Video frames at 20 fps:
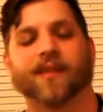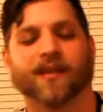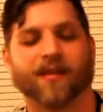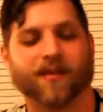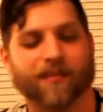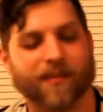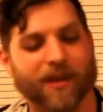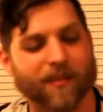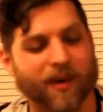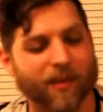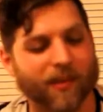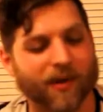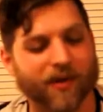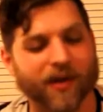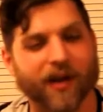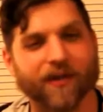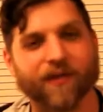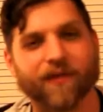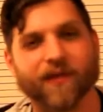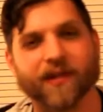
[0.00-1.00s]
me and my brother
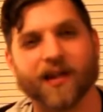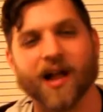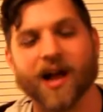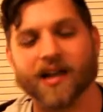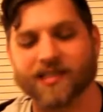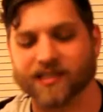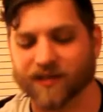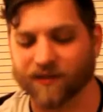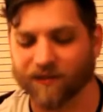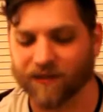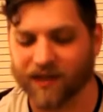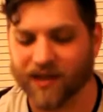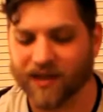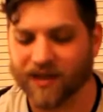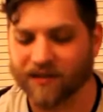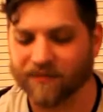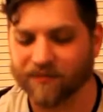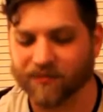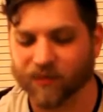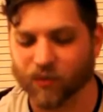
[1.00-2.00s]
have a
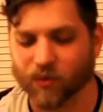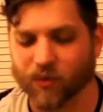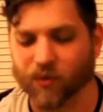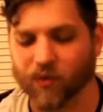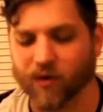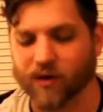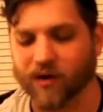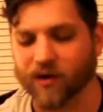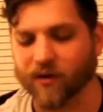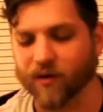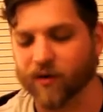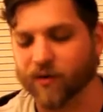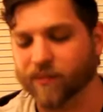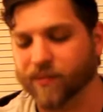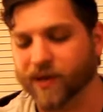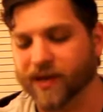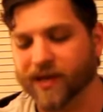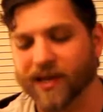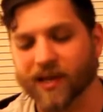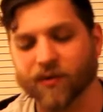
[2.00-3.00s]
philosophy when we're
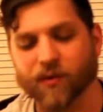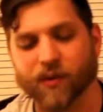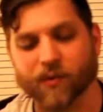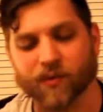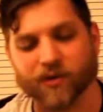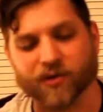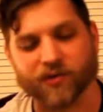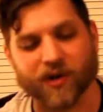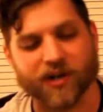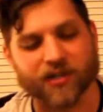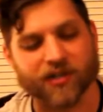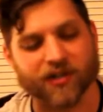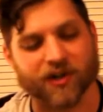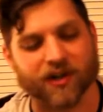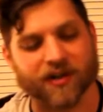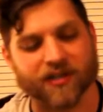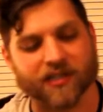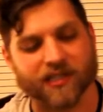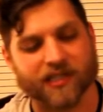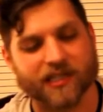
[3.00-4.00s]
picking, when we're treasure
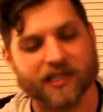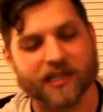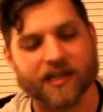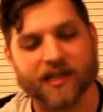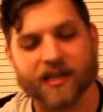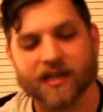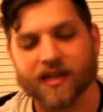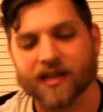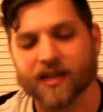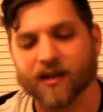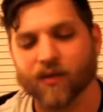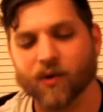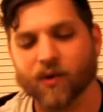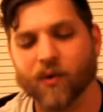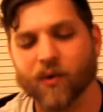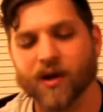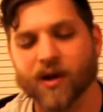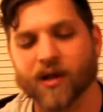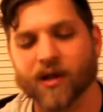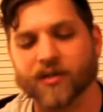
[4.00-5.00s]
hunting. We
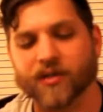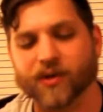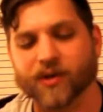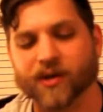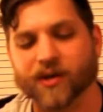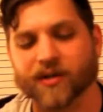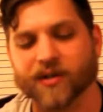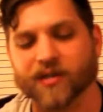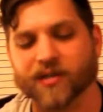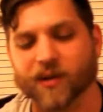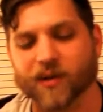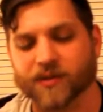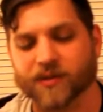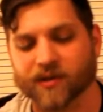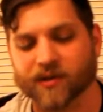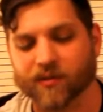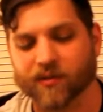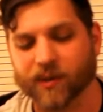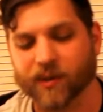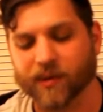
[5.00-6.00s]
want to treat ourselves a
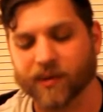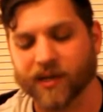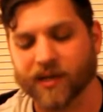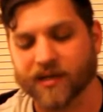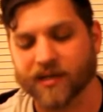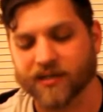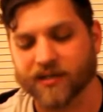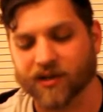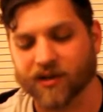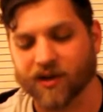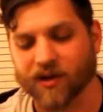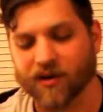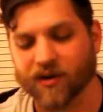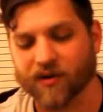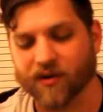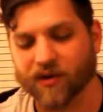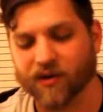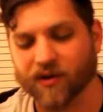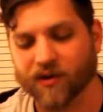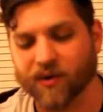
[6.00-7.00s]
little bit because, you
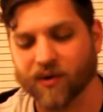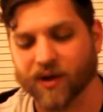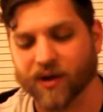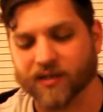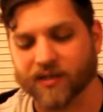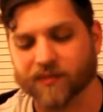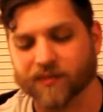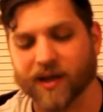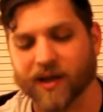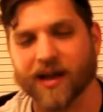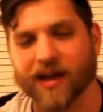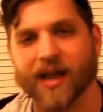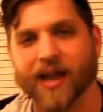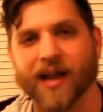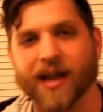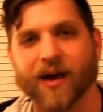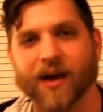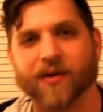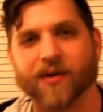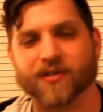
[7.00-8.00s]
know, you don't want to spend 8
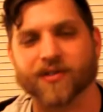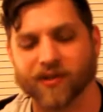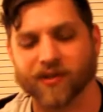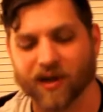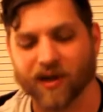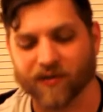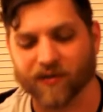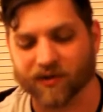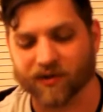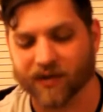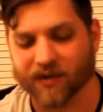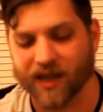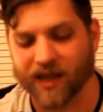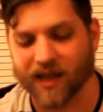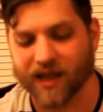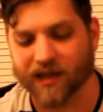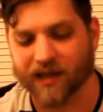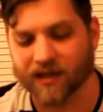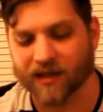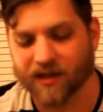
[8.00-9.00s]
hours of your
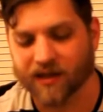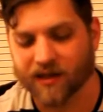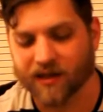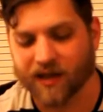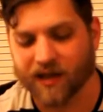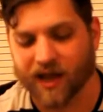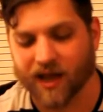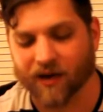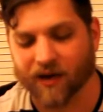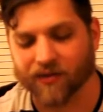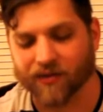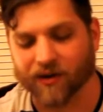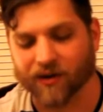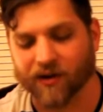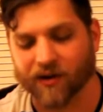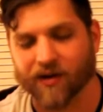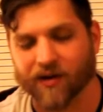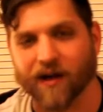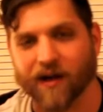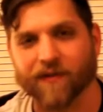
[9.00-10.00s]
day out
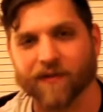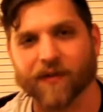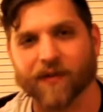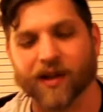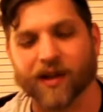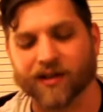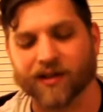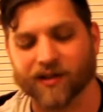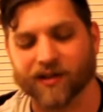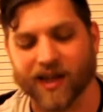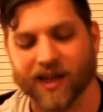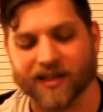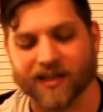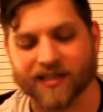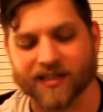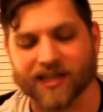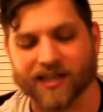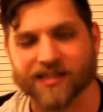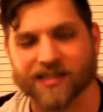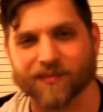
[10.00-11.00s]
there and not feel like you
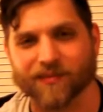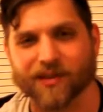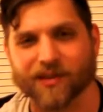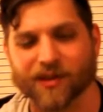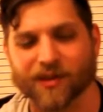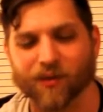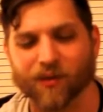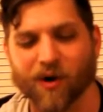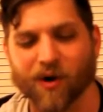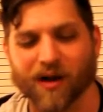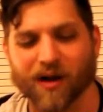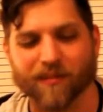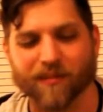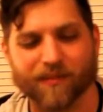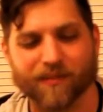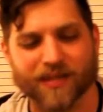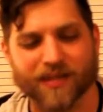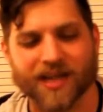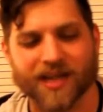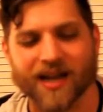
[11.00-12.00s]
can't get something you want.
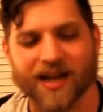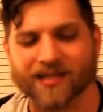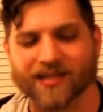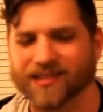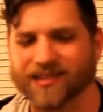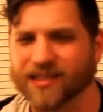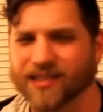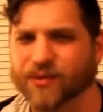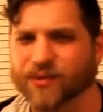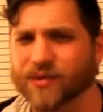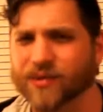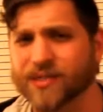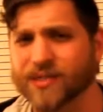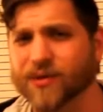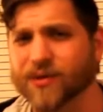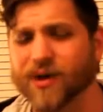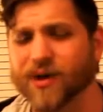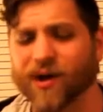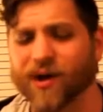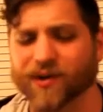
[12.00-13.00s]
Besides, this was
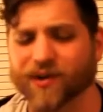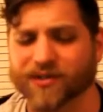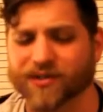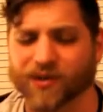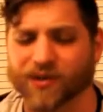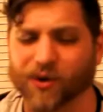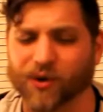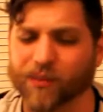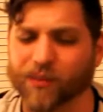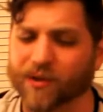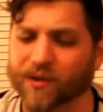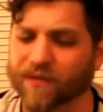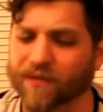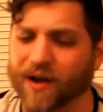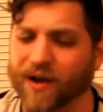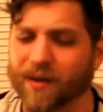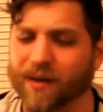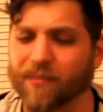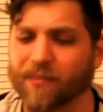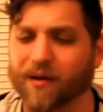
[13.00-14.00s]
$2. They're normally
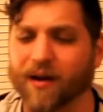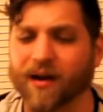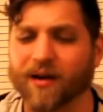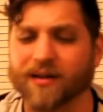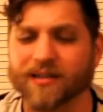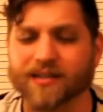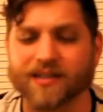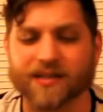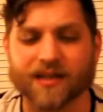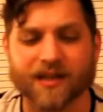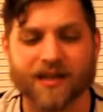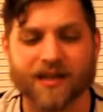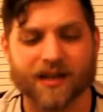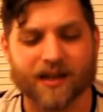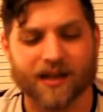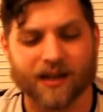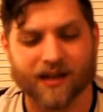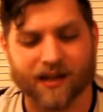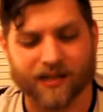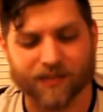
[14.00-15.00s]
$5.
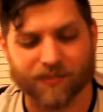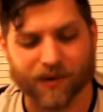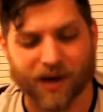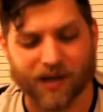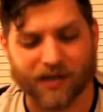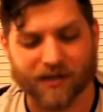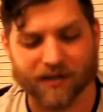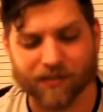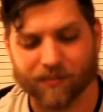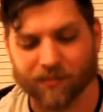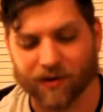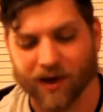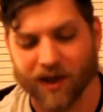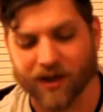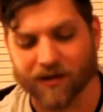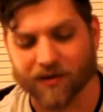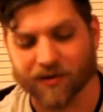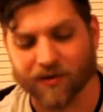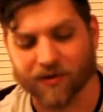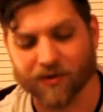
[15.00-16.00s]
It's practically
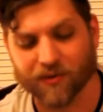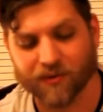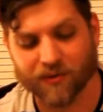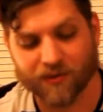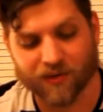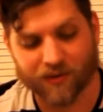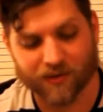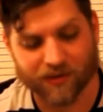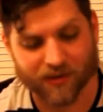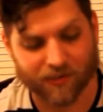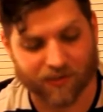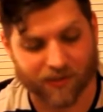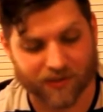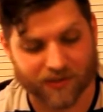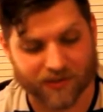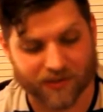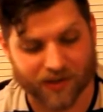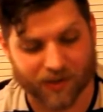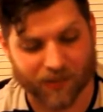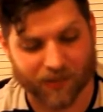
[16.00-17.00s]
brand new. The
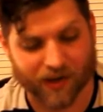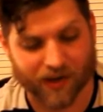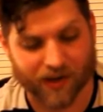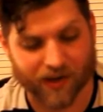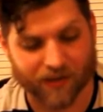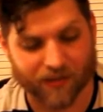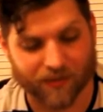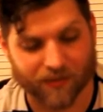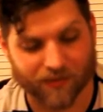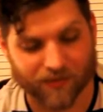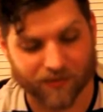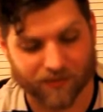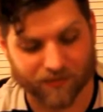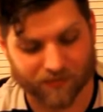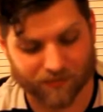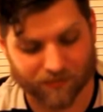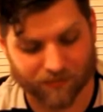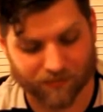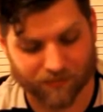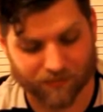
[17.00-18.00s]
person that read it,
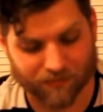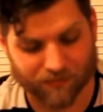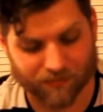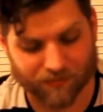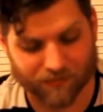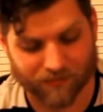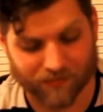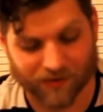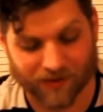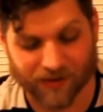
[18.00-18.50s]
I